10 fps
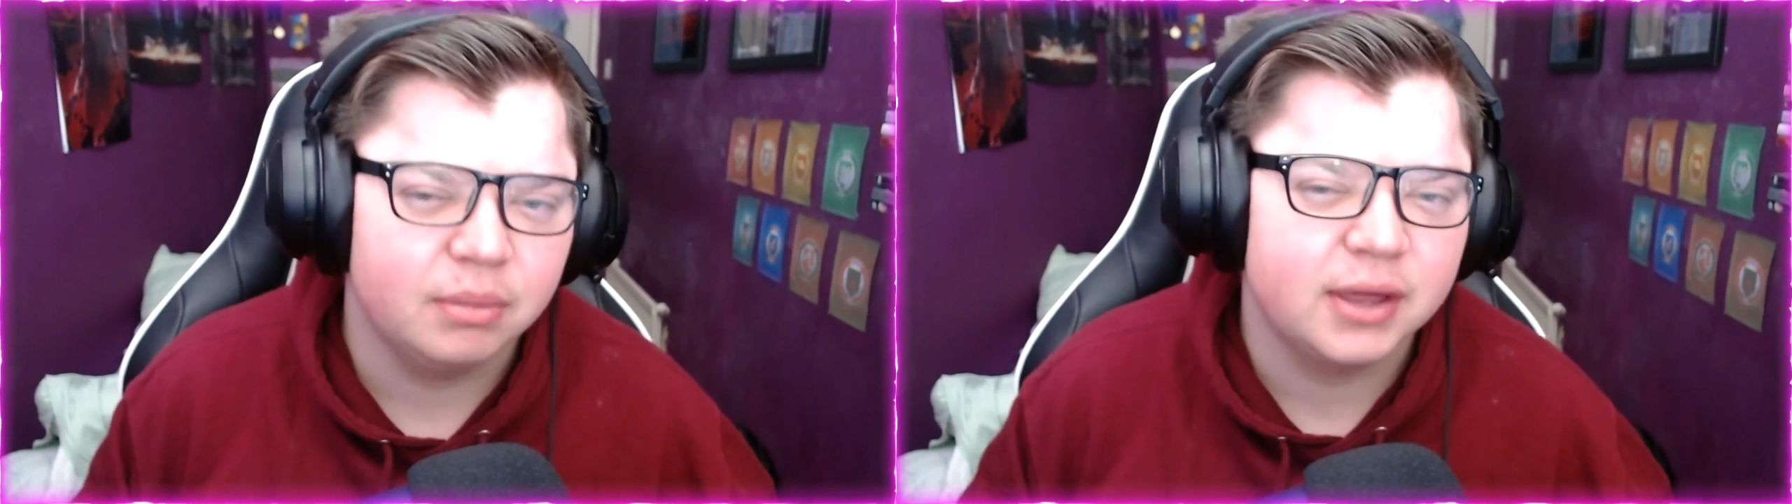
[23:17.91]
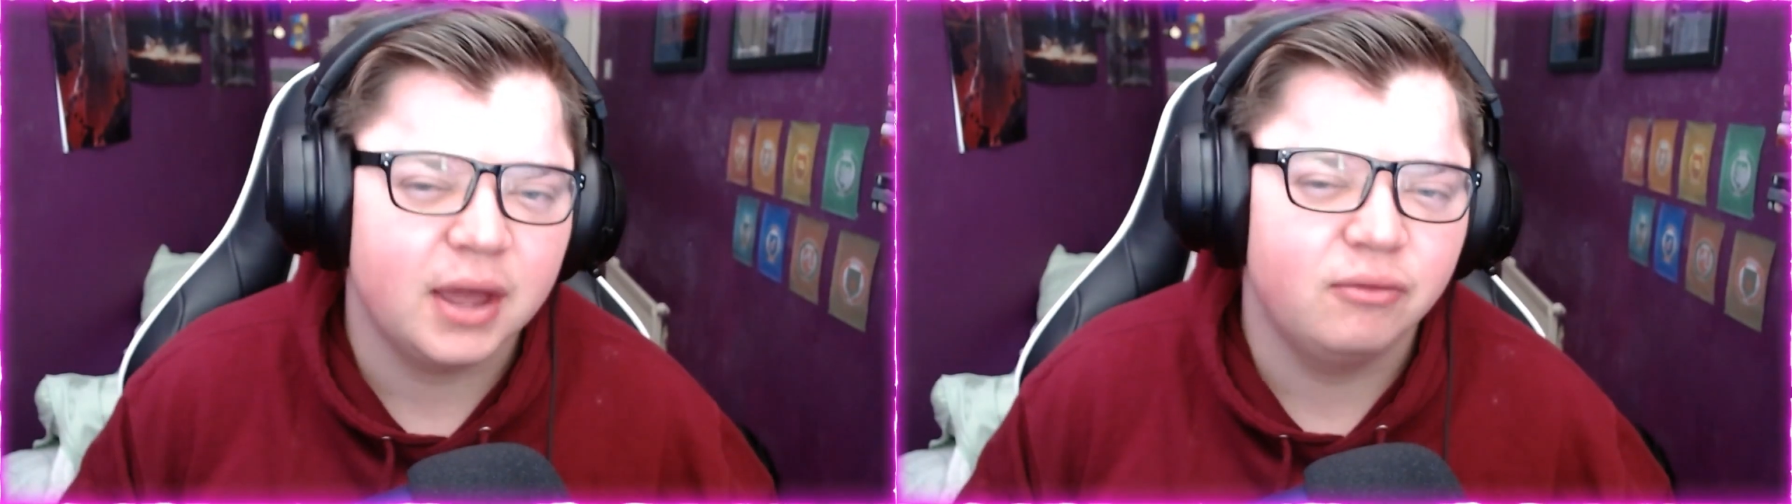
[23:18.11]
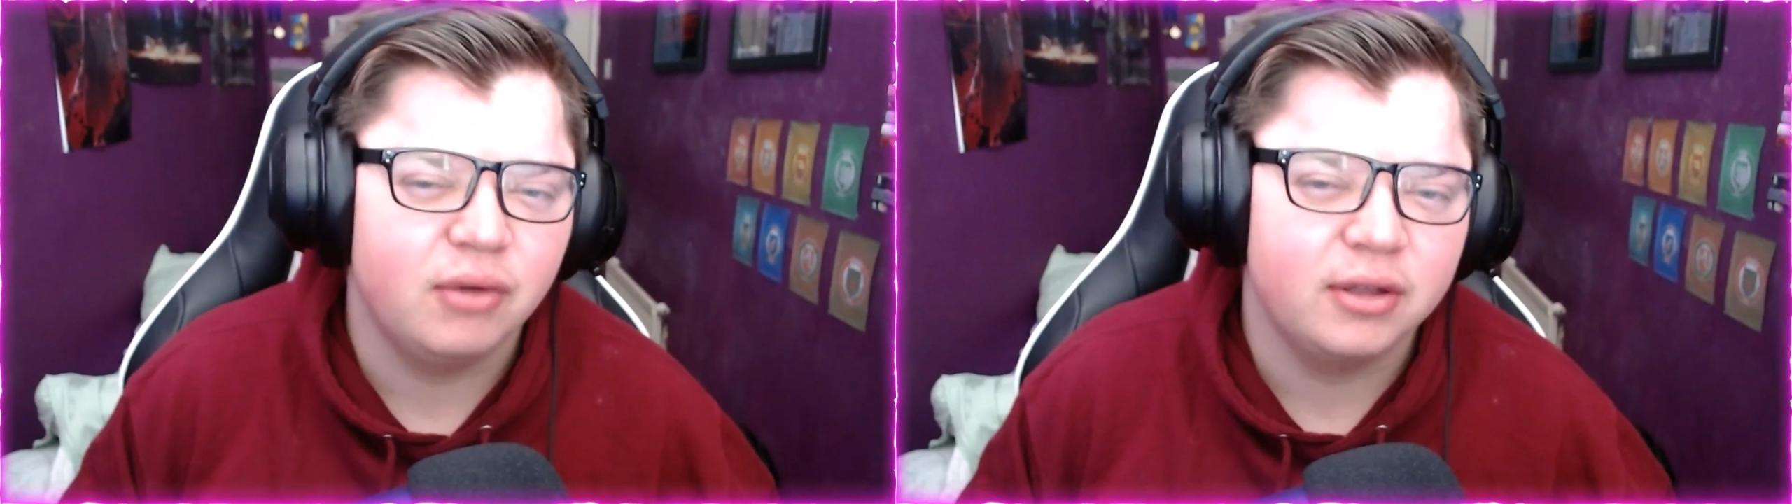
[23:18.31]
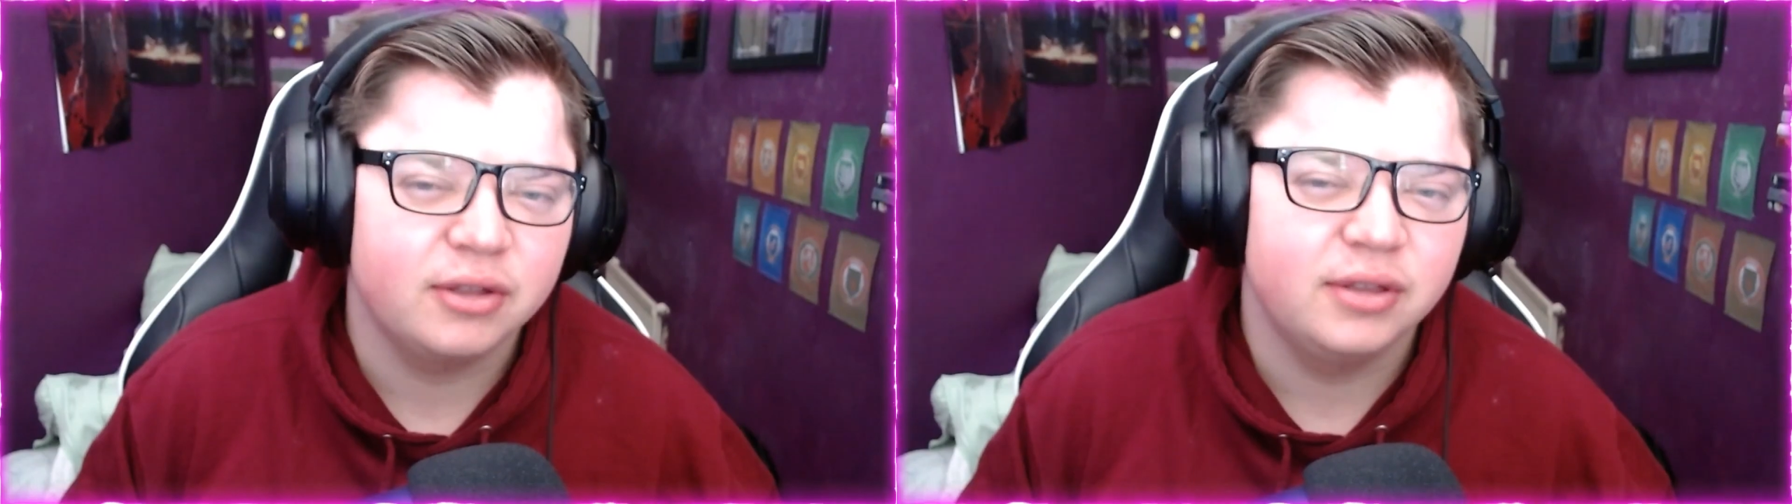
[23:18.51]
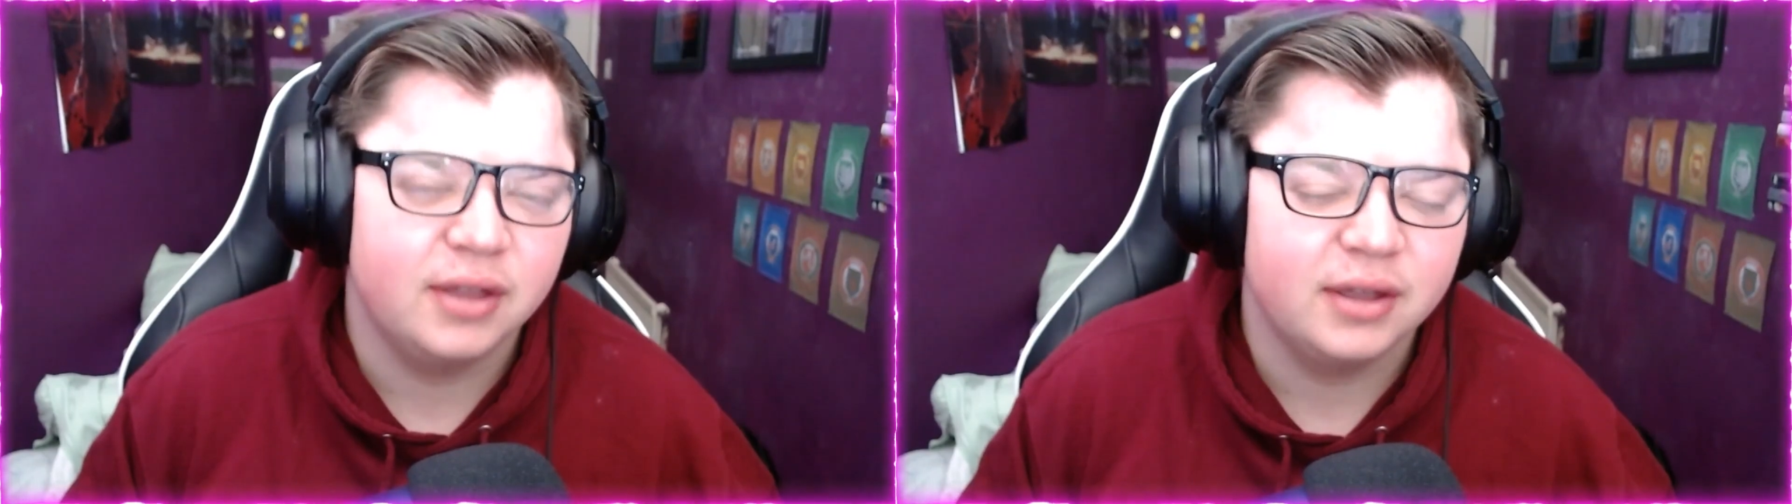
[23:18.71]
to get a
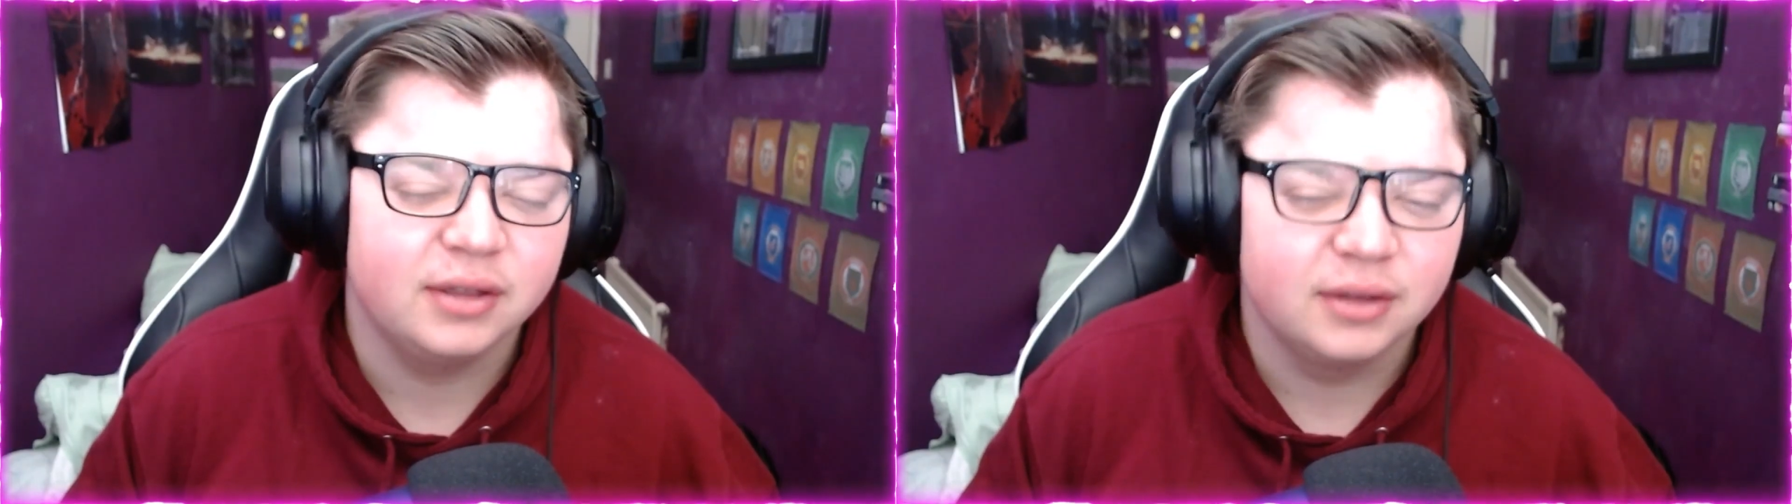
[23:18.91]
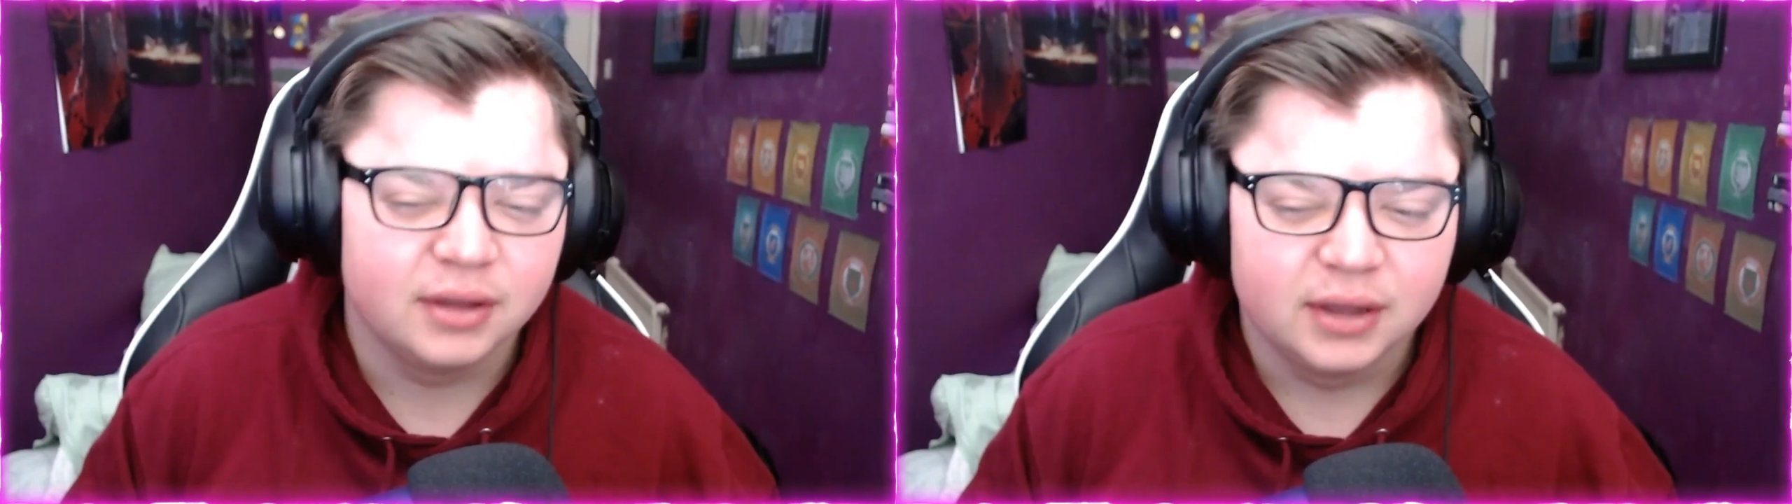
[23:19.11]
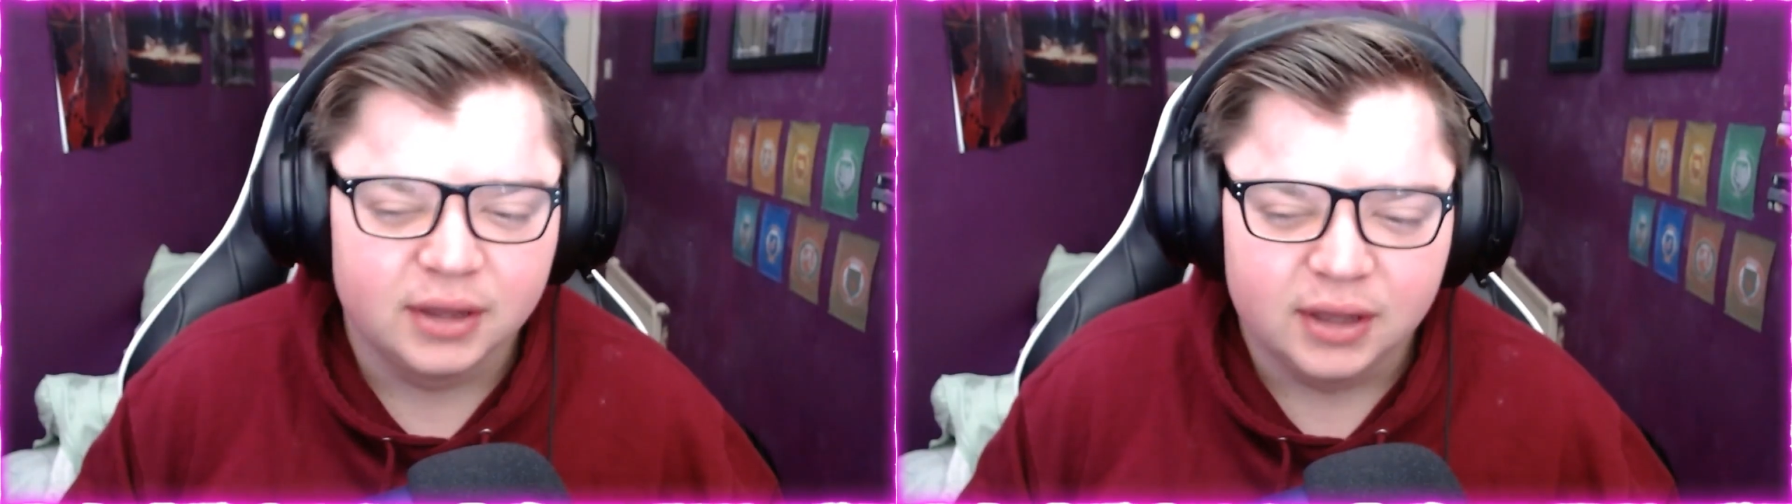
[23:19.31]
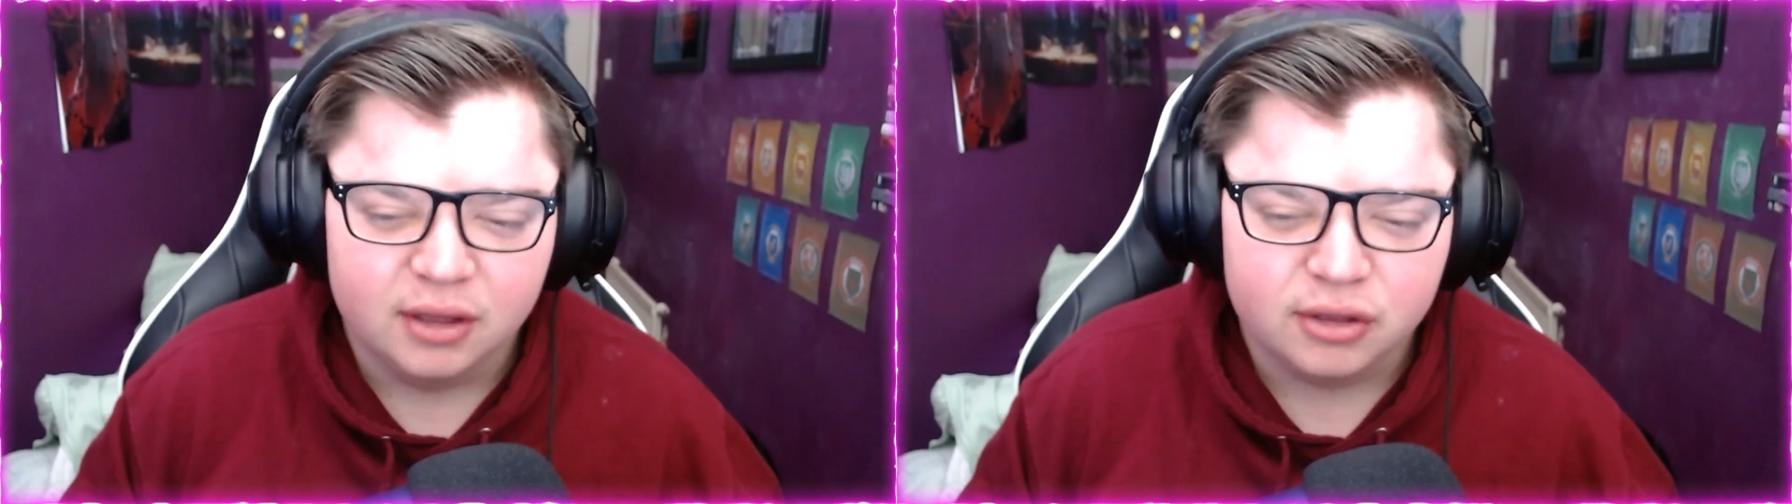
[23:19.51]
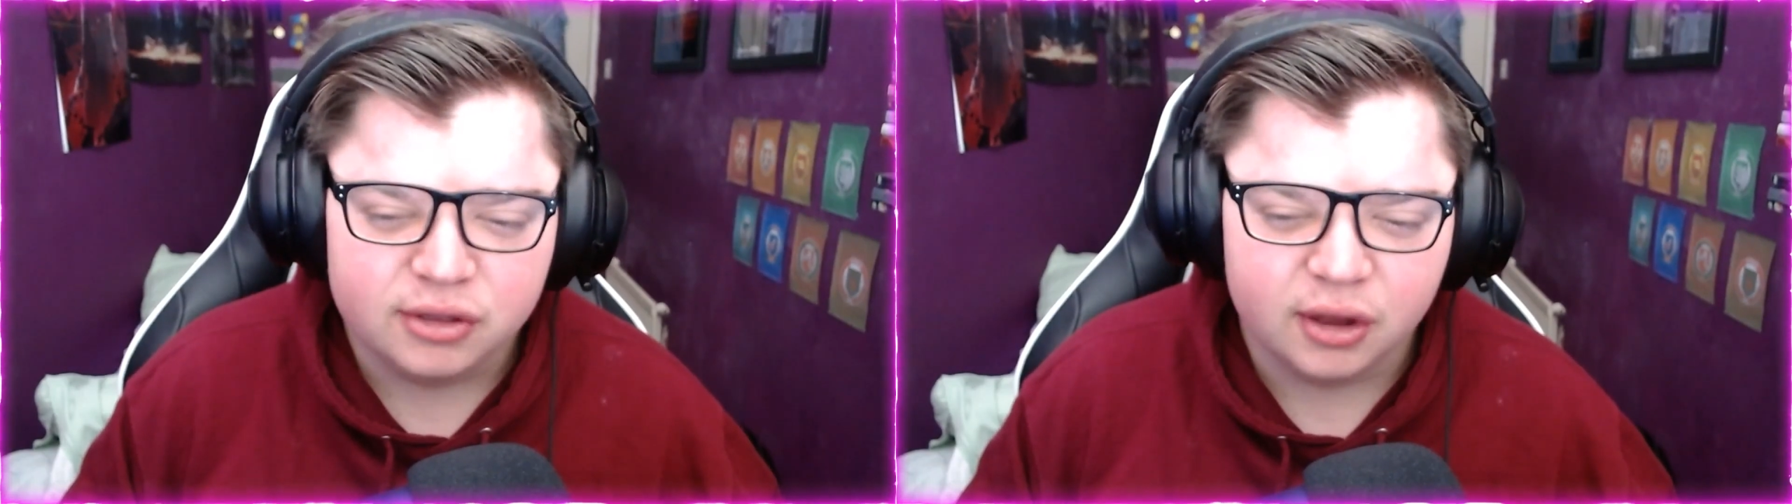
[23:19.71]
Ryzen 9.
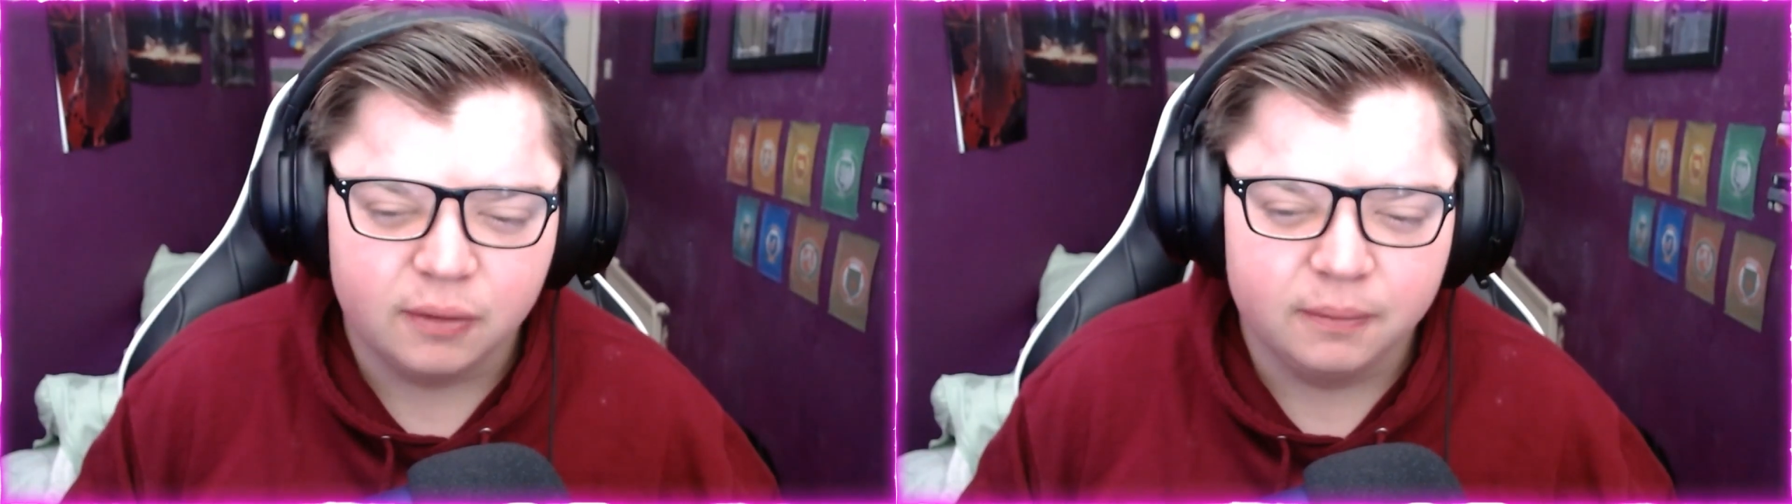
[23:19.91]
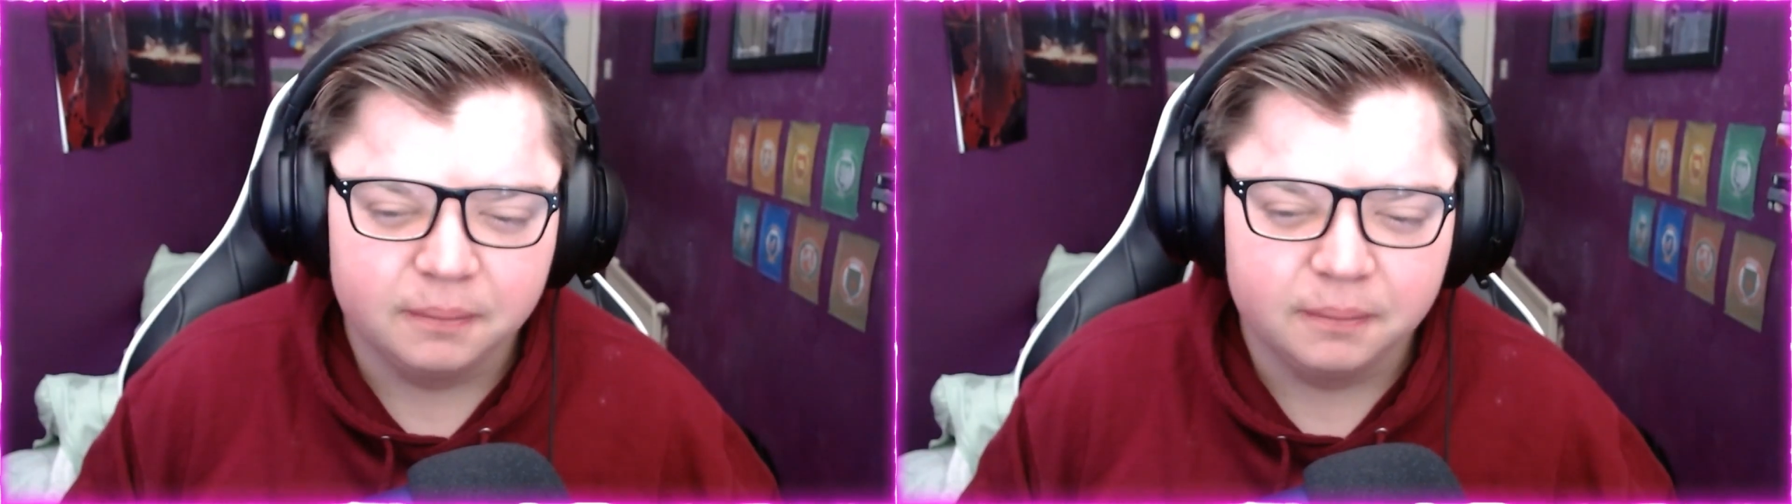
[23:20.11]
So,